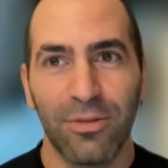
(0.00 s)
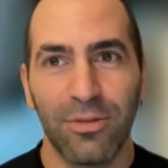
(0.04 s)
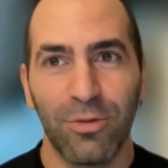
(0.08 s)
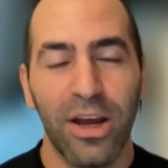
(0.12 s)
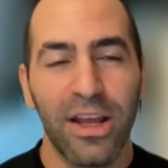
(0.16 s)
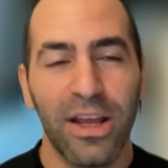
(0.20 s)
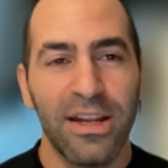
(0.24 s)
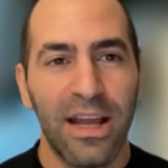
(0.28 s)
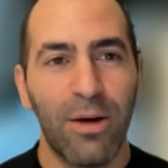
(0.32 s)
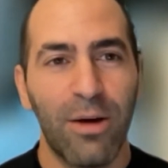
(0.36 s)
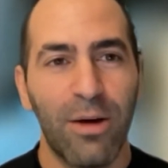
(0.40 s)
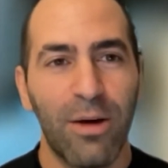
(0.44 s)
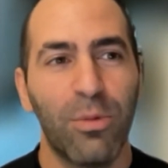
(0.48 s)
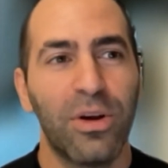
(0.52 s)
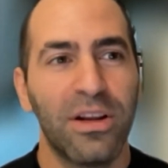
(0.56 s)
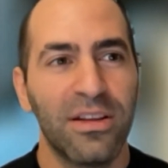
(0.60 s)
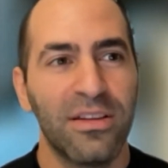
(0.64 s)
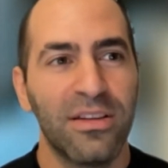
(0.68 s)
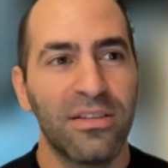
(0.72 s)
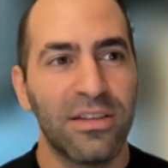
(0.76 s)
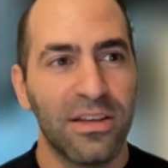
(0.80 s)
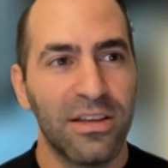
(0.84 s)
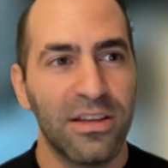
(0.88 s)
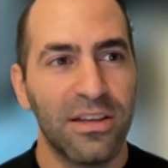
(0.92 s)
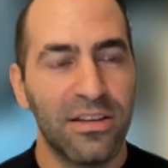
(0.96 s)
Right now, what
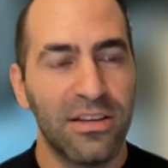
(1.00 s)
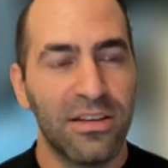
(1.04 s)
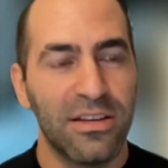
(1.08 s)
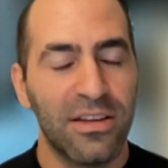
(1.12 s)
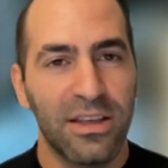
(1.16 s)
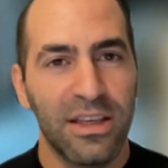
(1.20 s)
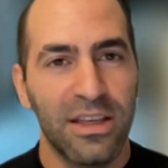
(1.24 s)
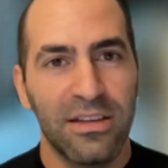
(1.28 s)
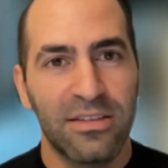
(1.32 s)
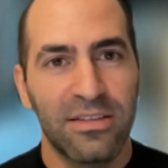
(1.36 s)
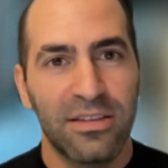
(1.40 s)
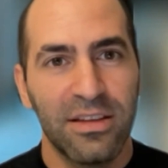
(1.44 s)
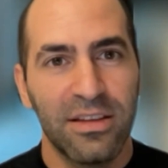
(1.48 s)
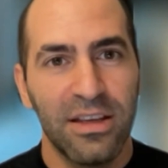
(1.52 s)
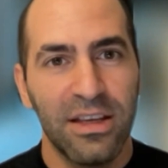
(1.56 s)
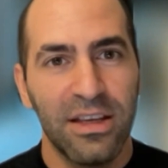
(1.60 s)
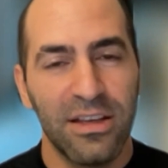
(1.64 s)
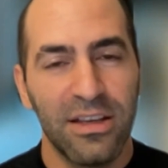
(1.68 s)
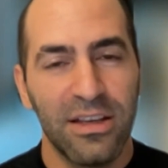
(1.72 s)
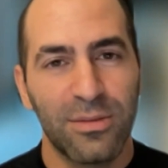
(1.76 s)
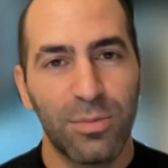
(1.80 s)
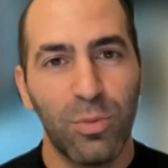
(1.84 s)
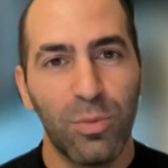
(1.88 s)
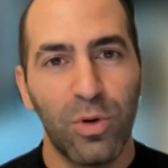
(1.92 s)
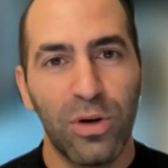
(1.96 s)
is it? Like it's
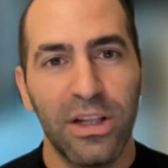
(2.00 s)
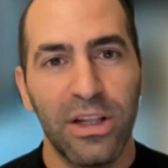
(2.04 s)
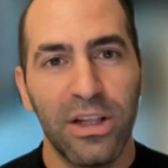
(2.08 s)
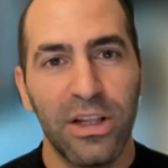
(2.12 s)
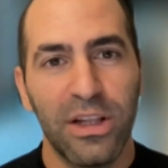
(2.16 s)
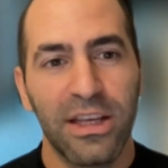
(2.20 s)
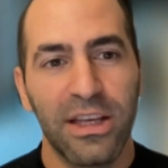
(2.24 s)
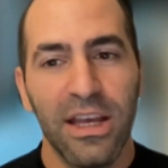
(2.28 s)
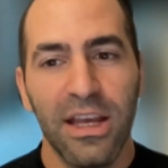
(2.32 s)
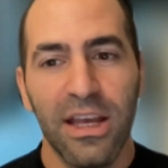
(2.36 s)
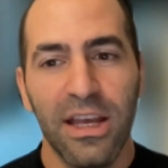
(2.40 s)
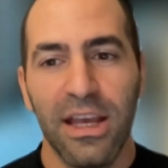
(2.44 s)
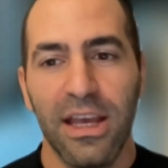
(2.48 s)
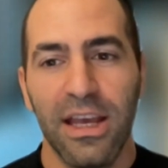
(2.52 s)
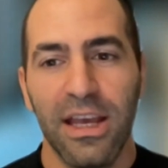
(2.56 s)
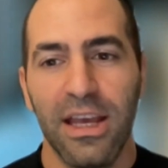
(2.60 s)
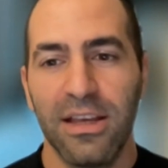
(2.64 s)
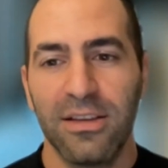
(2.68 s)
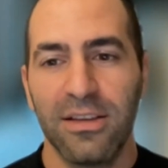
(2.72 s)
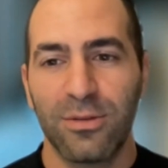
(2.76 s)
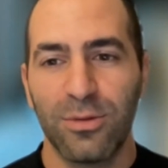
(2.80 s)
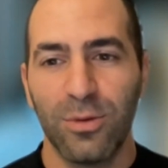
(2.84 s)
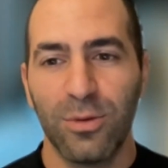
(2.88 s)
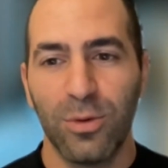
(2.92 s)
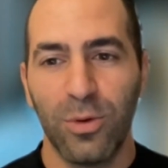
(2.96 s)
more like,
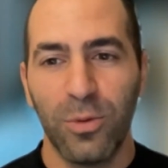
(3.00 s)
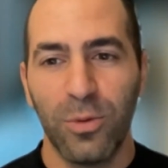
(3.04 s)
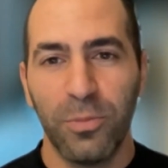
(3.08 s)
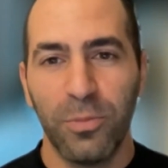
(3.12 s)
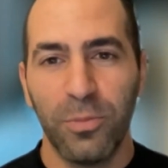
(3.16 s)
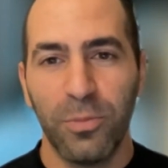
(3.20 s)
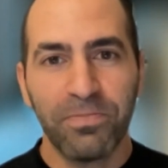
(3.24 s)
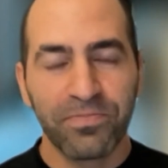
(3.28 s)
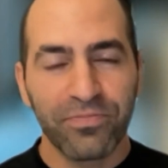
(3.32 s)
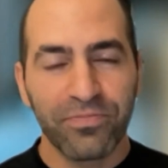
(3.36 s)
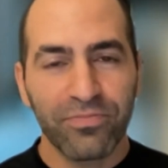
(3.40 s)
hey, so